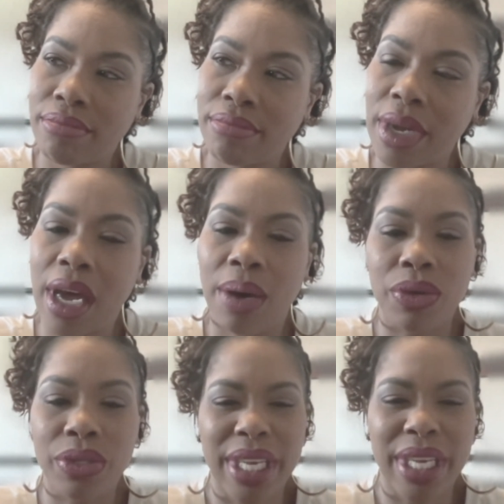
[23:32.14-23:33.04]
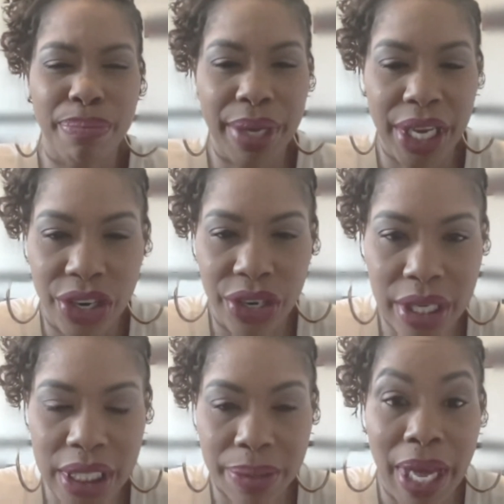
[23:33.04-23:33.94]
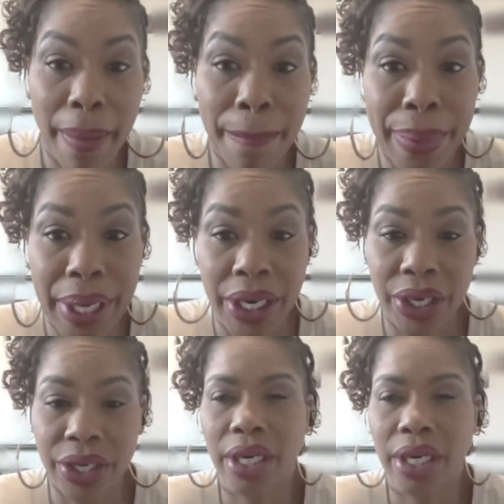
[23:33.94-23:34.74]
I won't say bitter, because I'm not bitter.